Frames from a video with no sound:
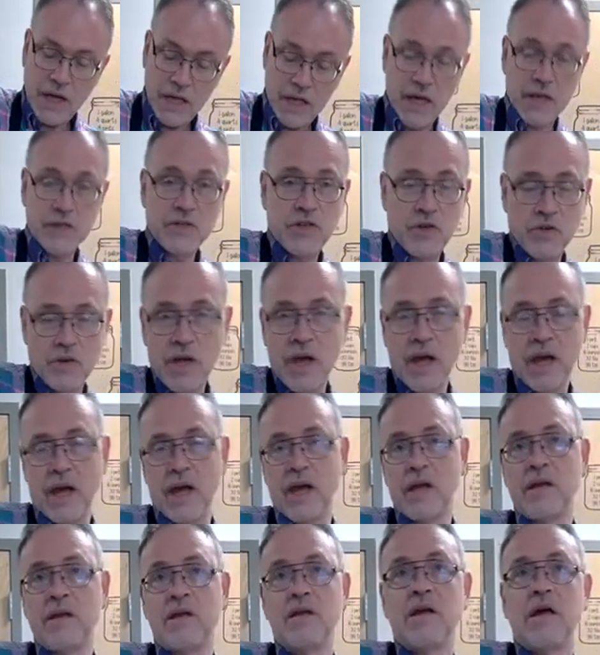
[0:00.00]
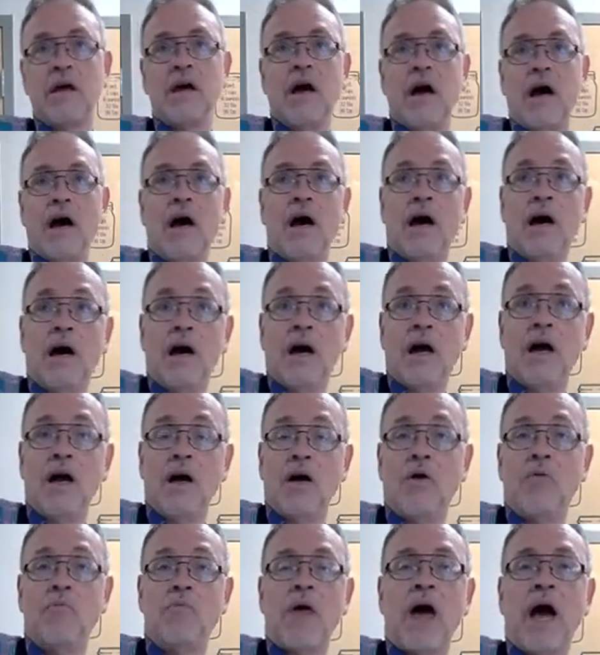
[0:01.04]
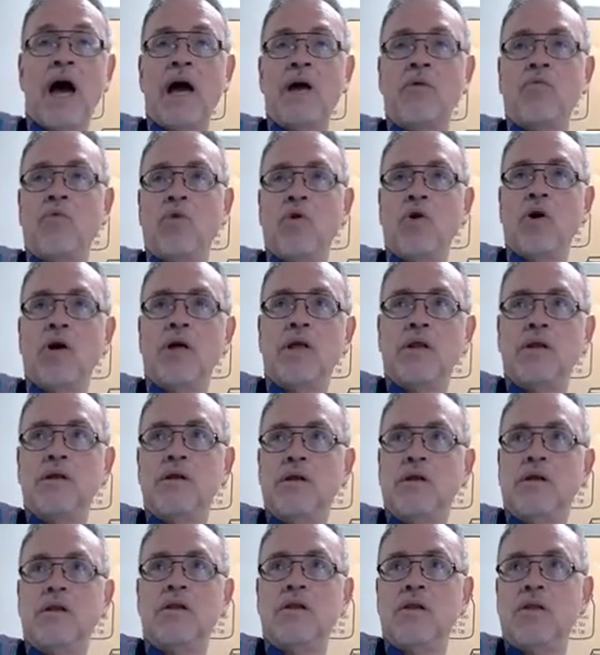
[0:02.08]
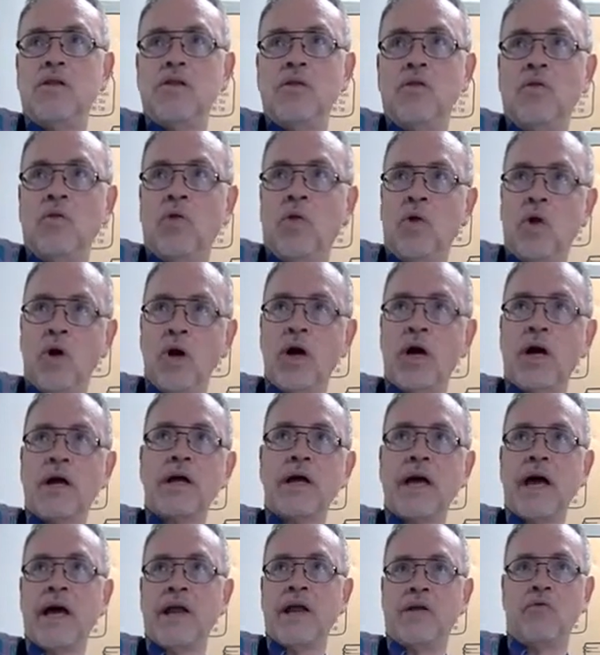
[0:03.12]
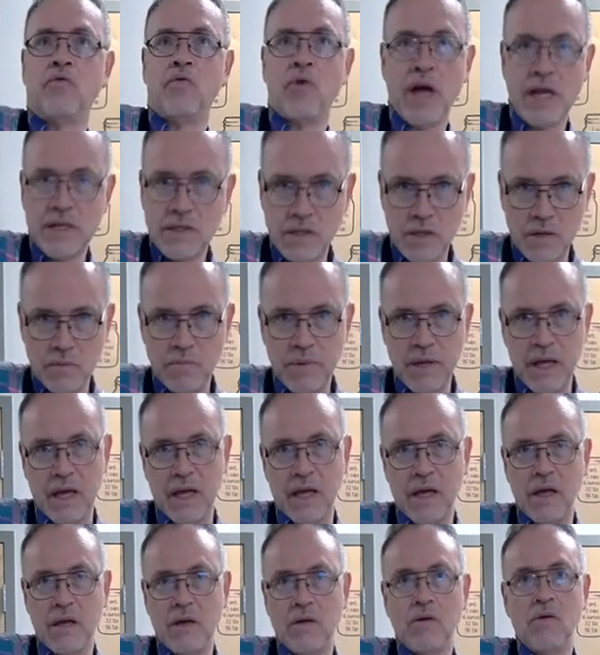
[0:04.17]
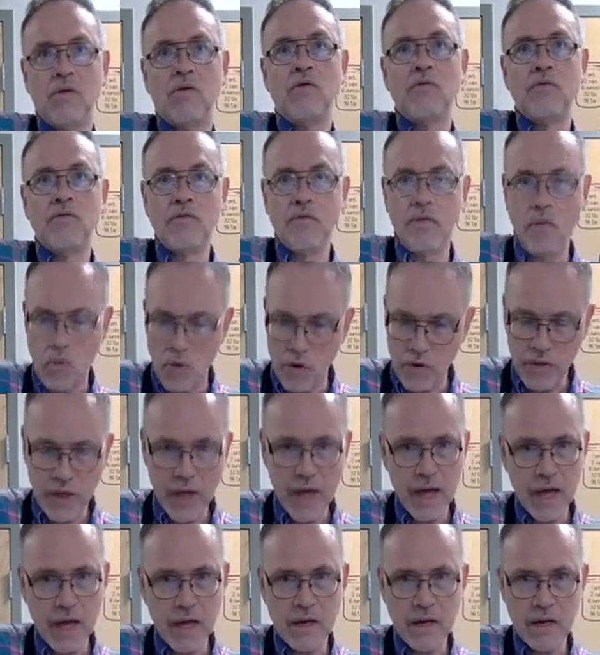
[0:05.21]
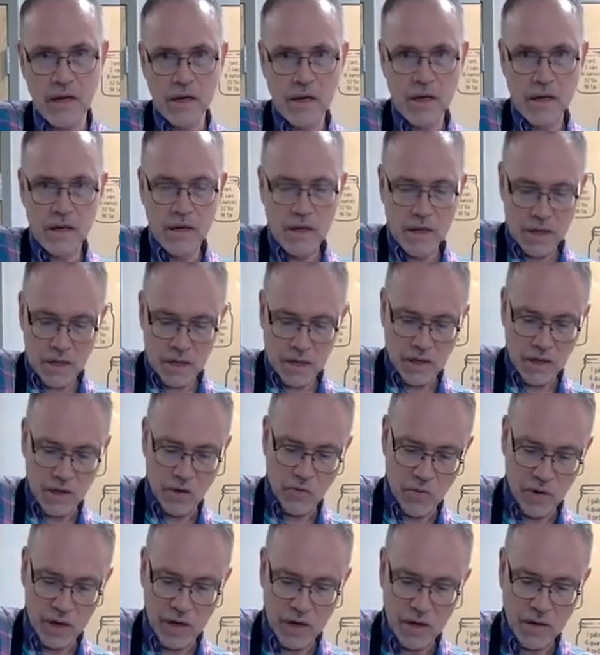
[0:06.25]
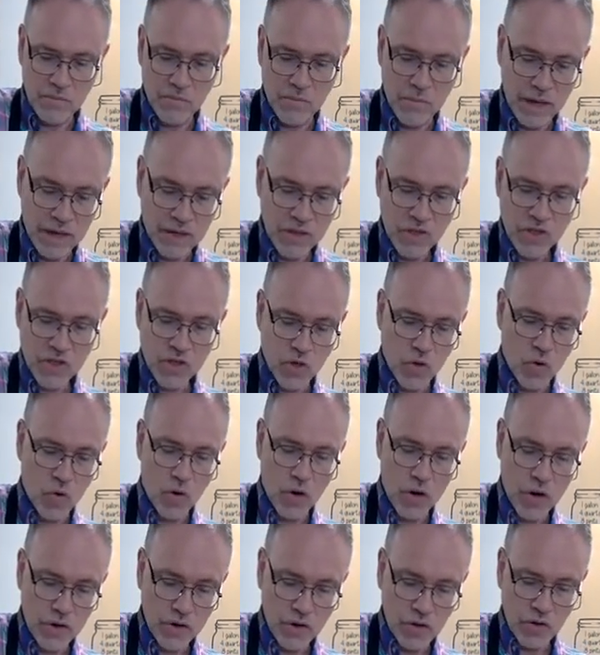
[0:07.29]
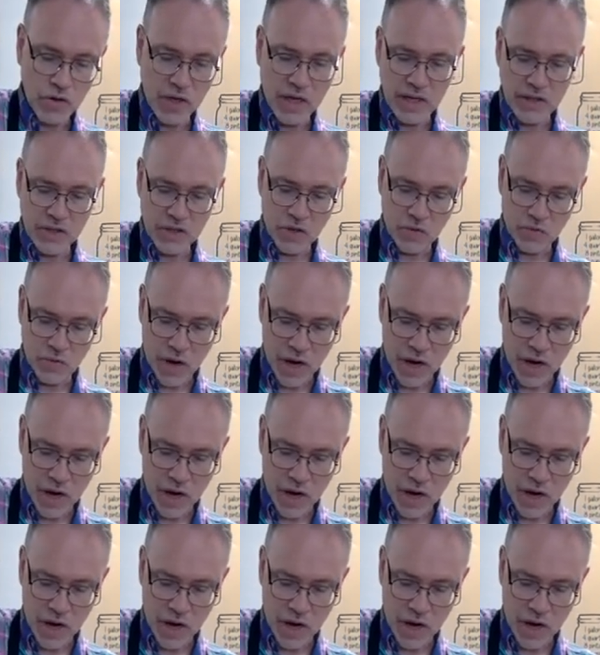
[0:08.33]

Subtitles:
yes, you can. I would look at a recipe for that. You want to make sure you get the